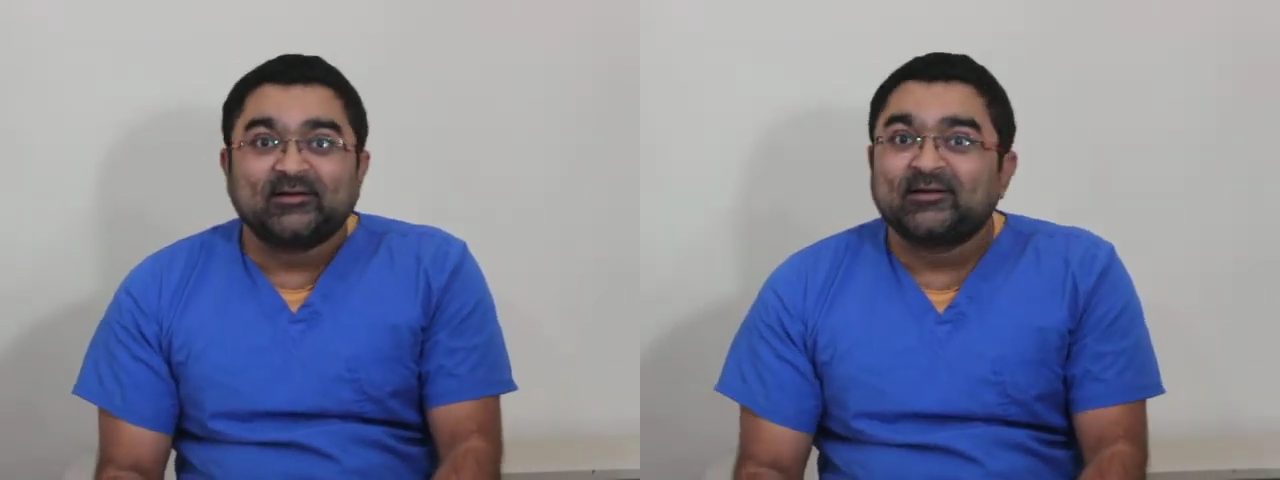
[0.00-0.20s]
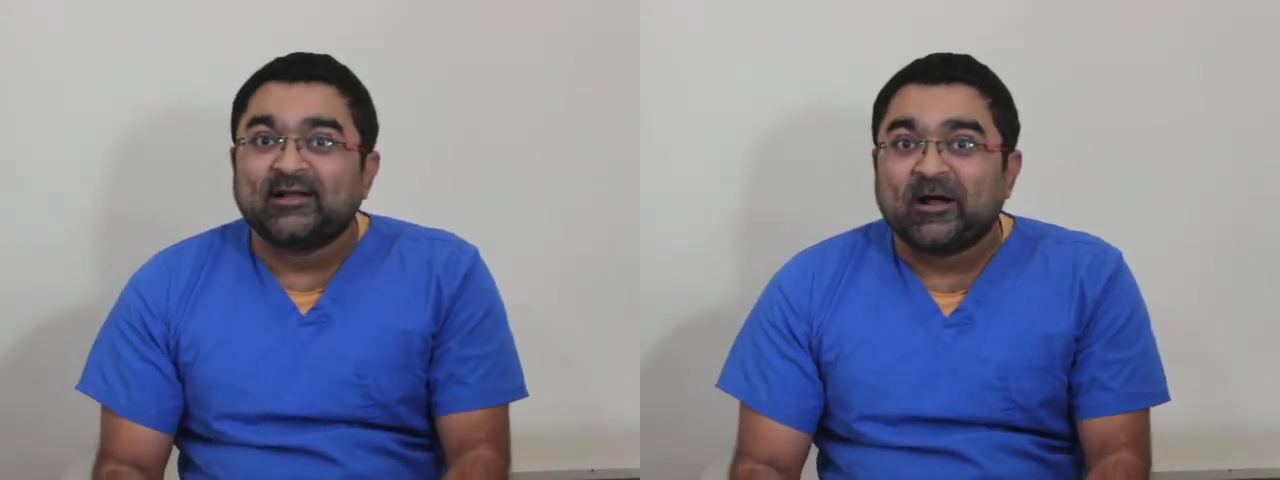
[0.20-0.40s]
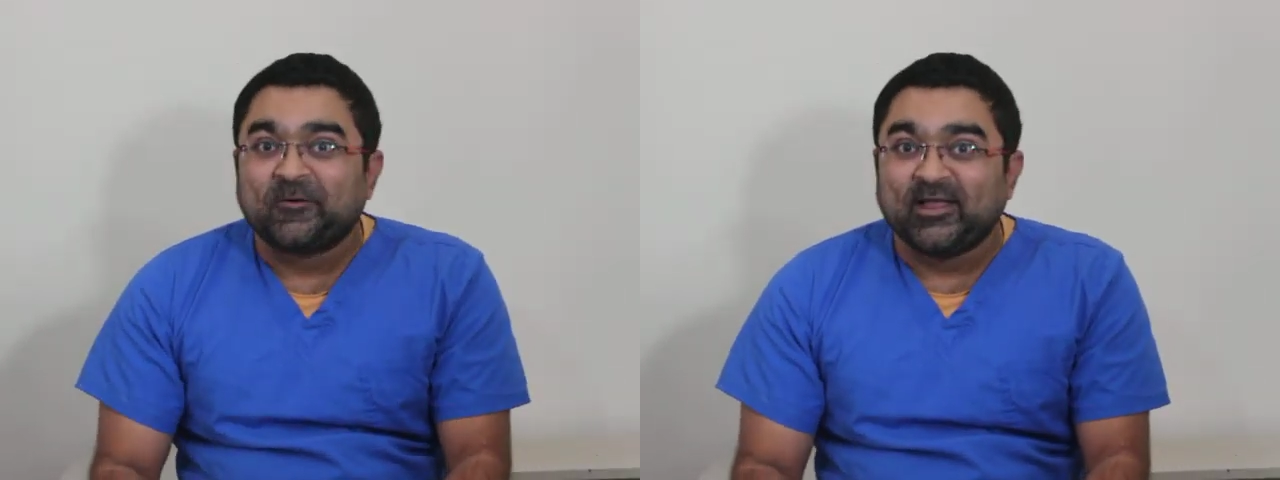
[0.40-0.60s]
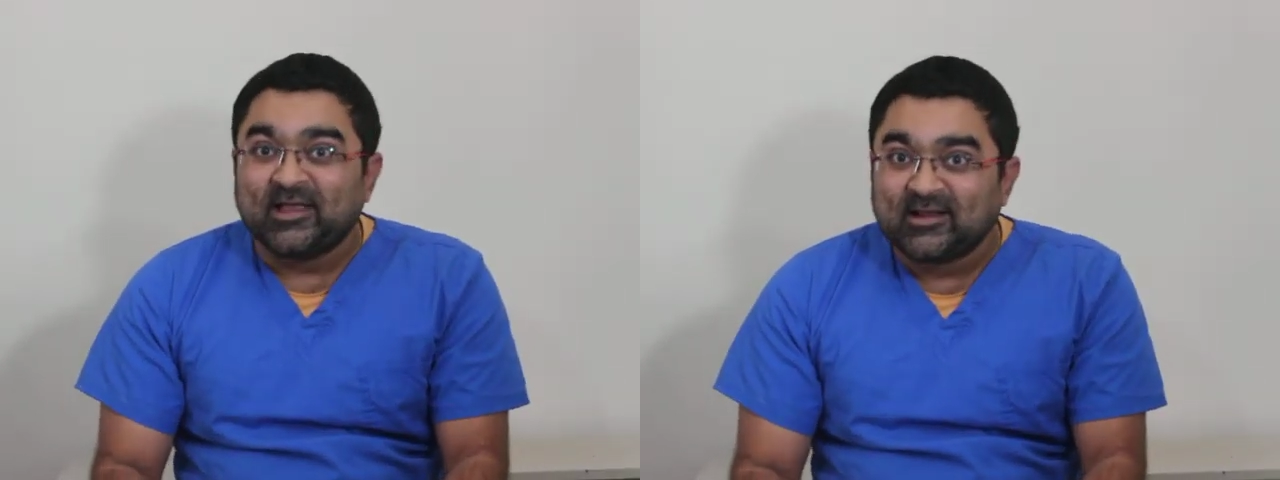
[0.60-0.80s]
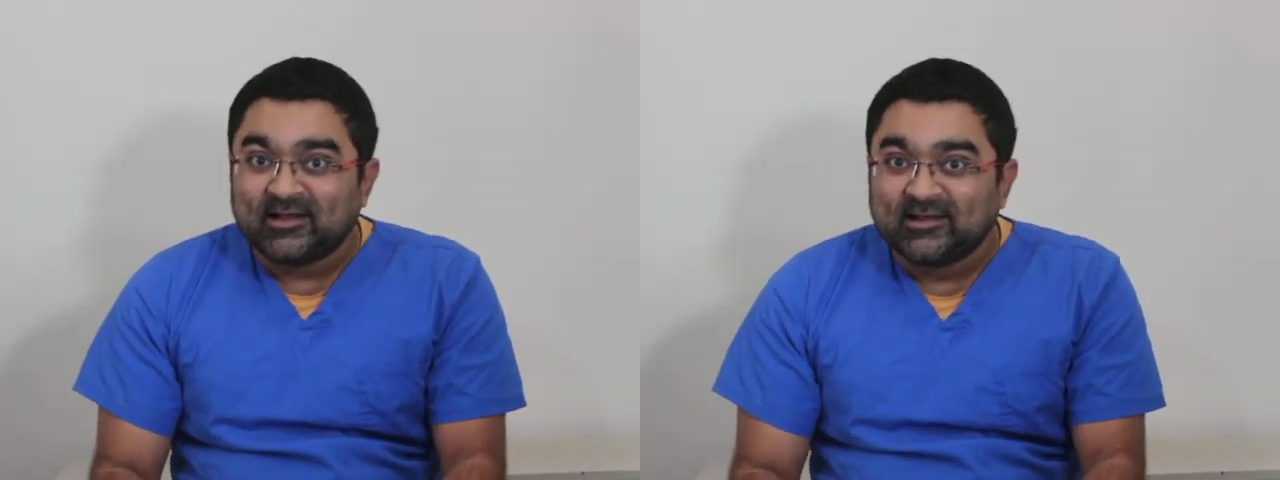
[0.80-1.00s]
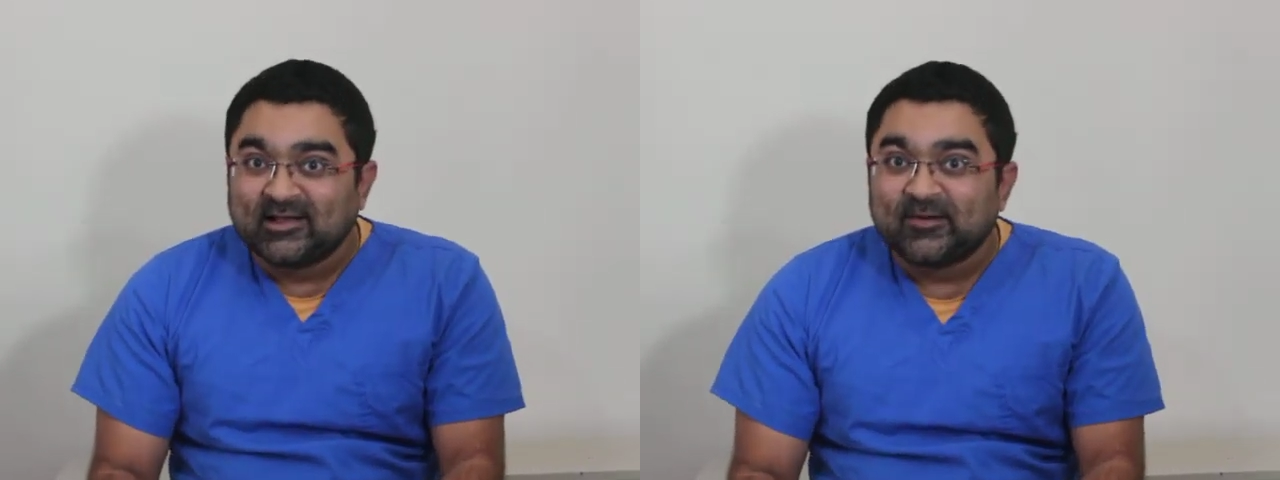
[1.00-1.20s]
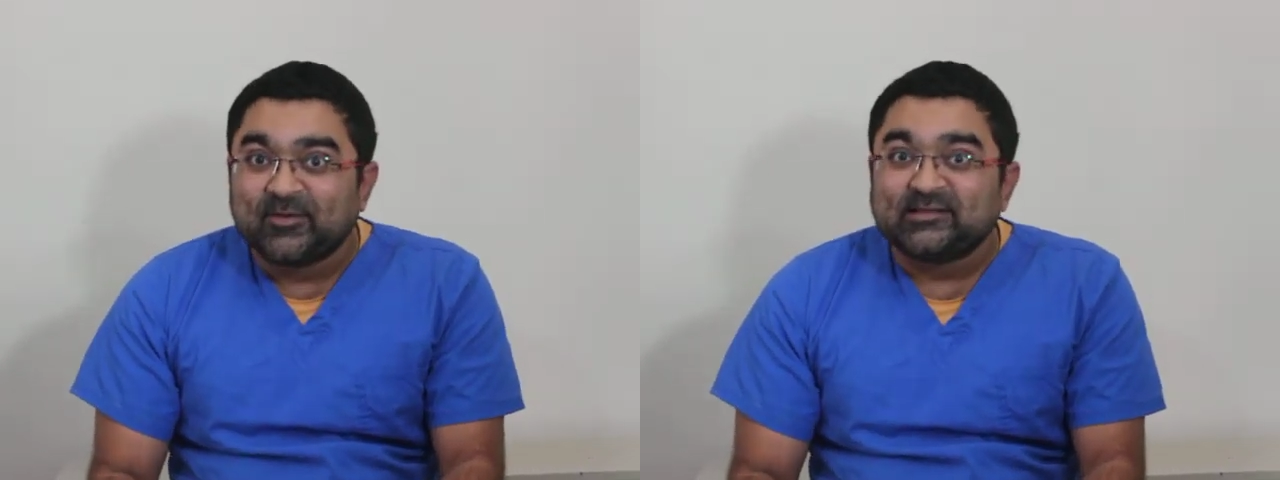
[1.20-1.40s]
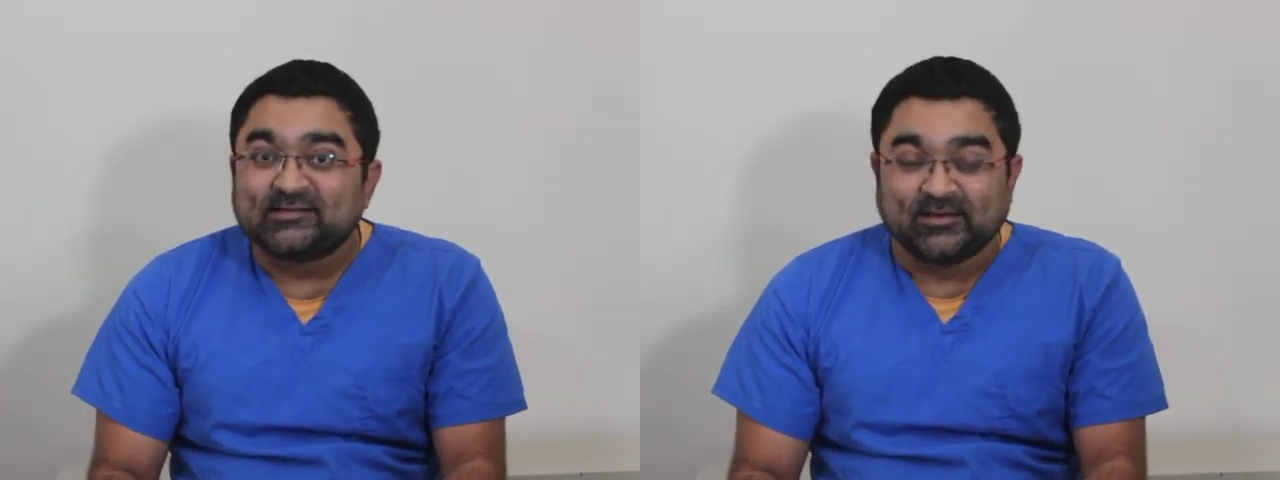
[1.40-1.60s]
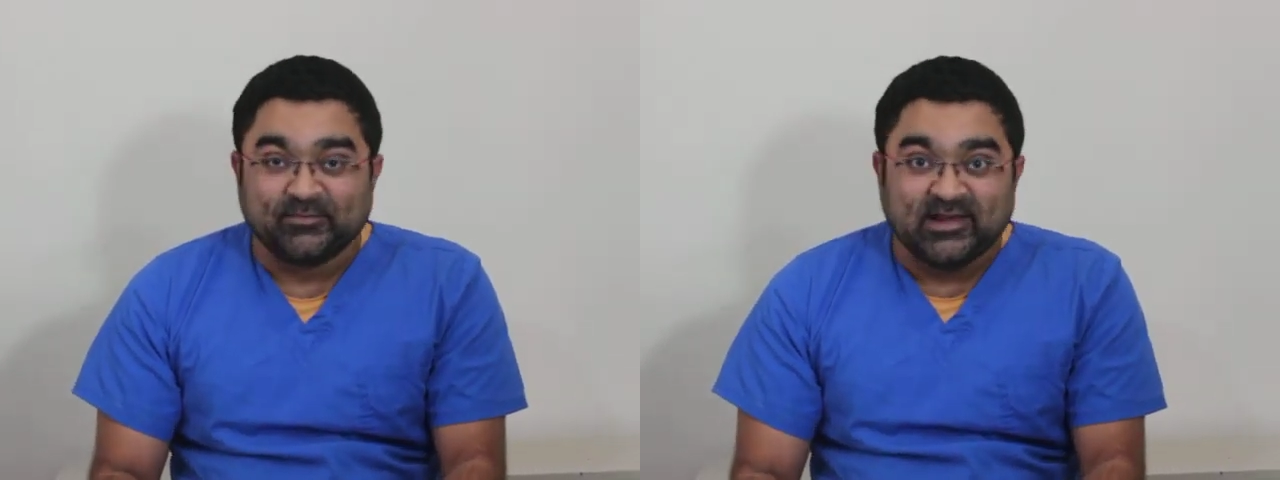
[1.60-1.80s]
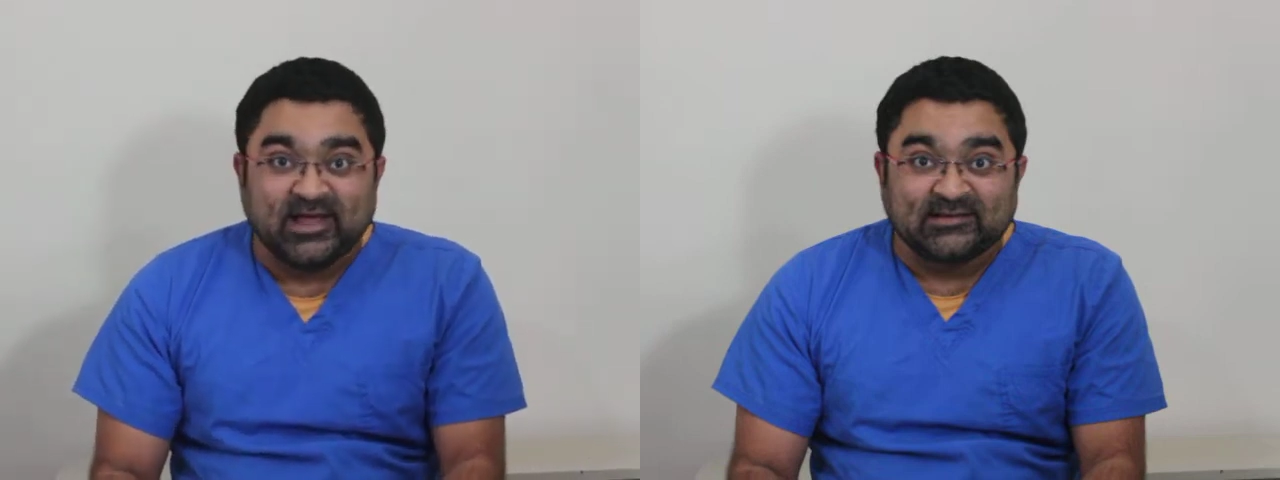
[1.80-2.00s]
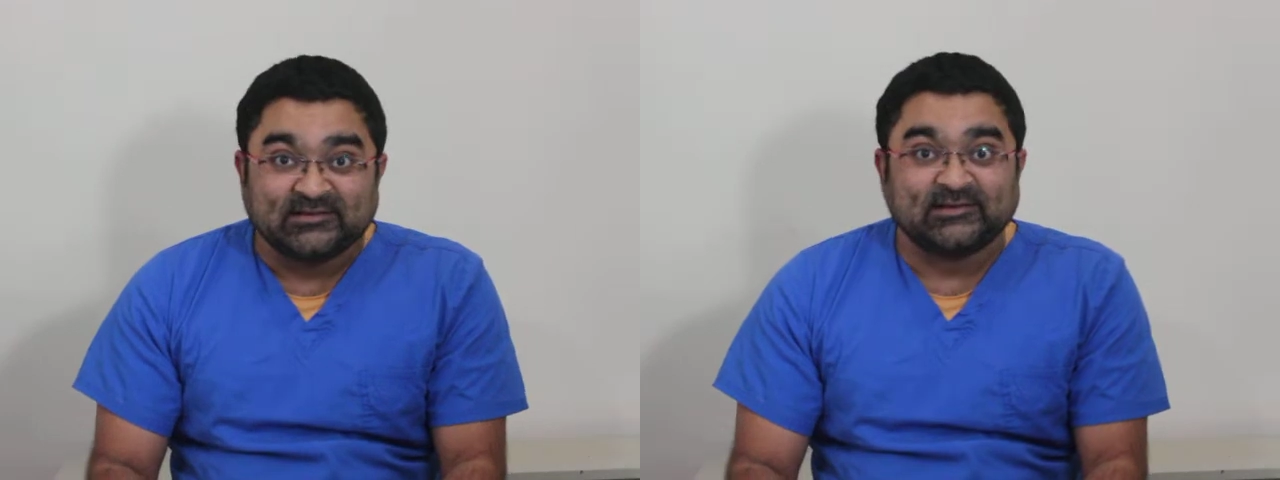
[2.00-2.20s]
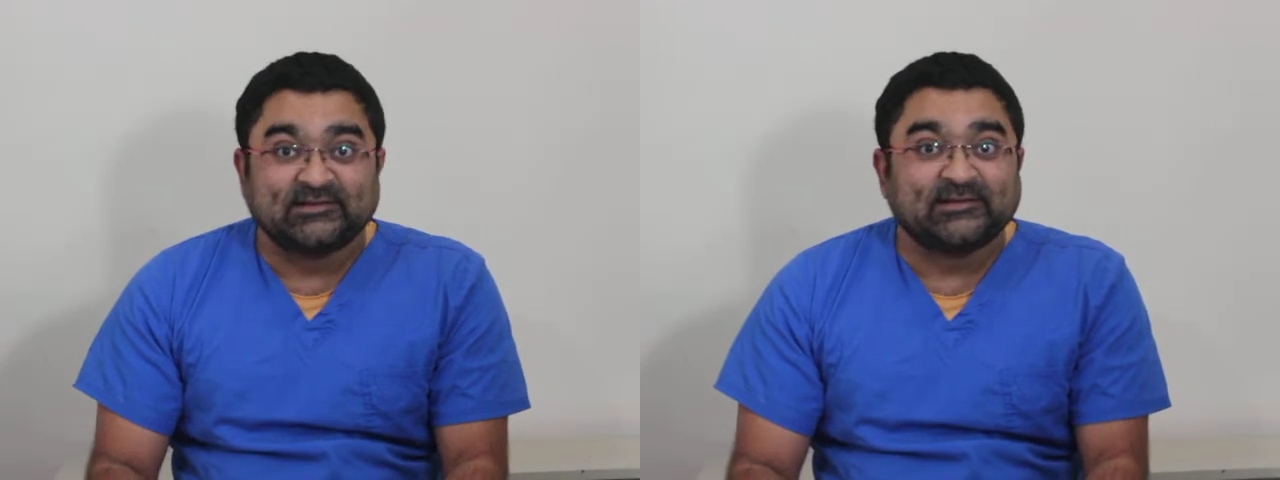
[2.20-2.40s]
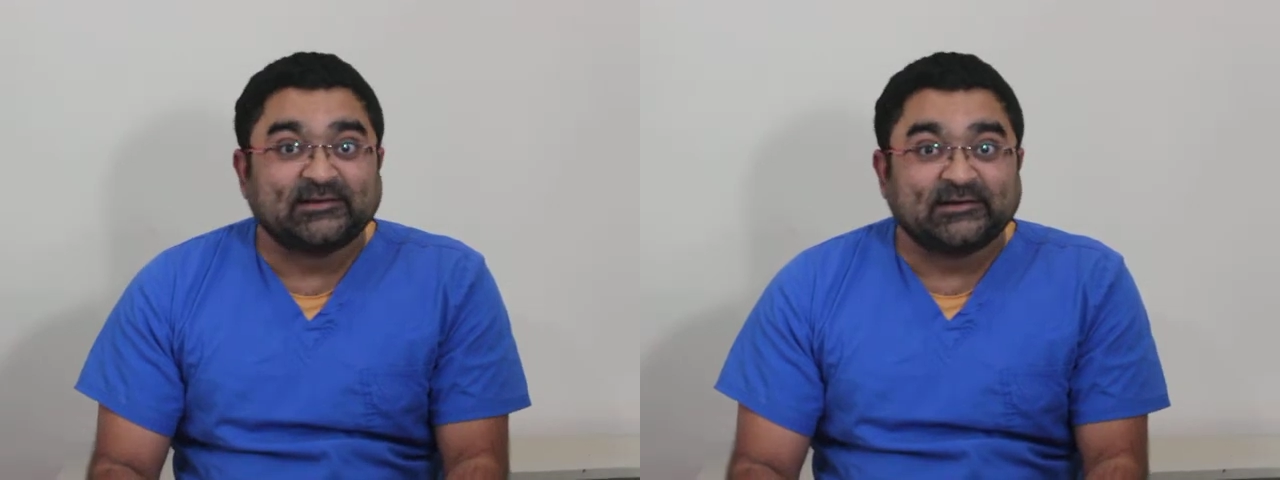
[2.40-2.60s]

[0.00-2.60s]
Now alar ligament stabilizes